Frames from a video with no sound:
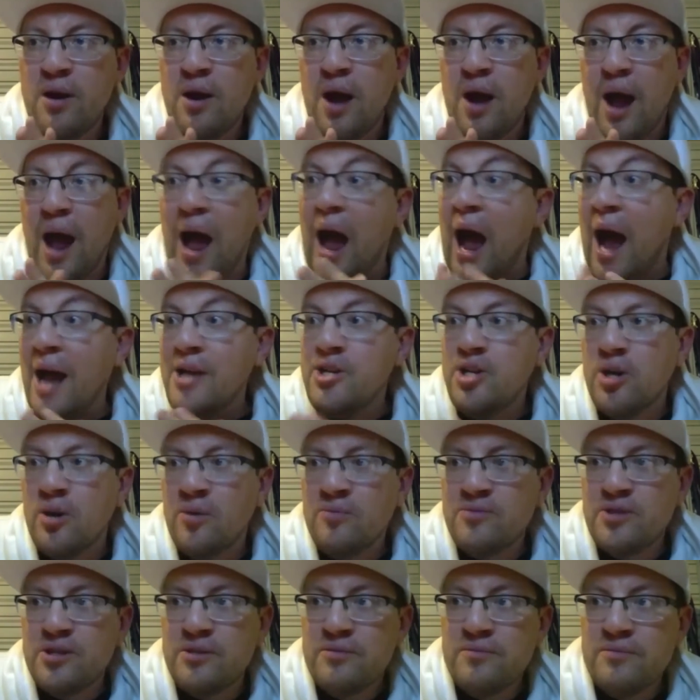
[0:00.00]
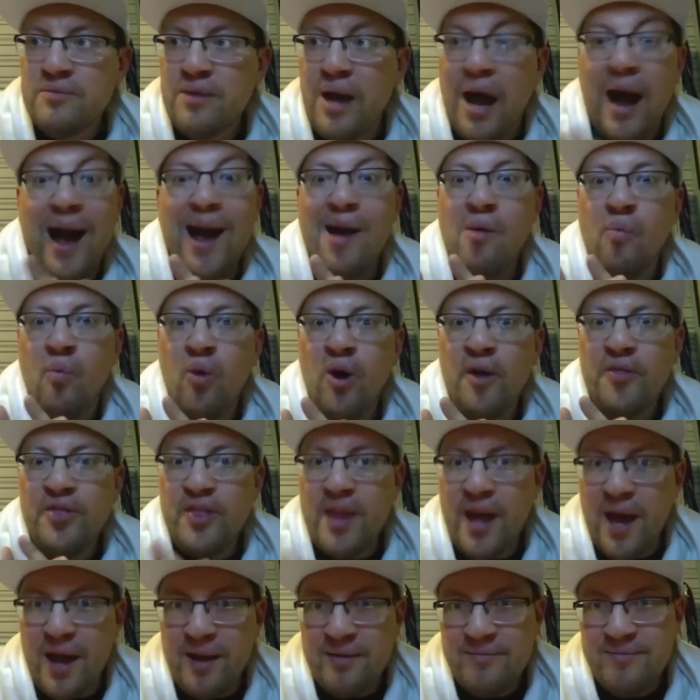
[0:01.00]
I don't. I
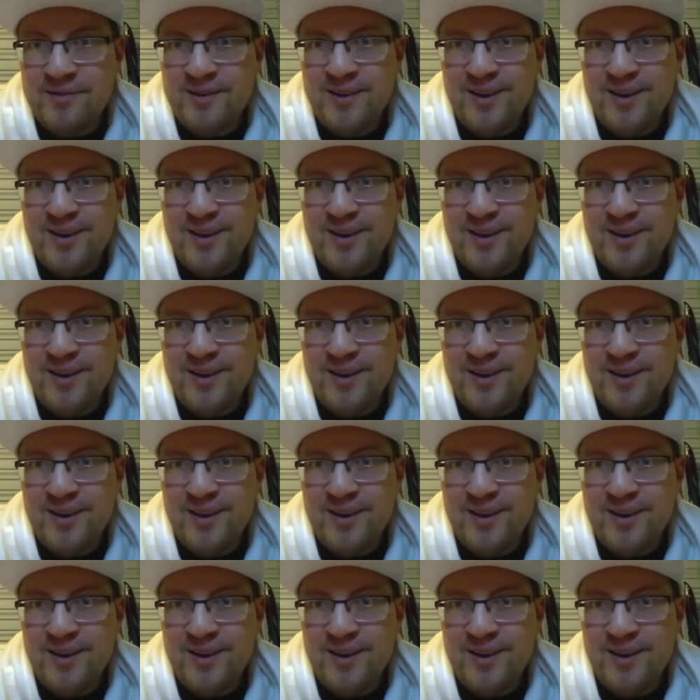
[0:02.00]
want that.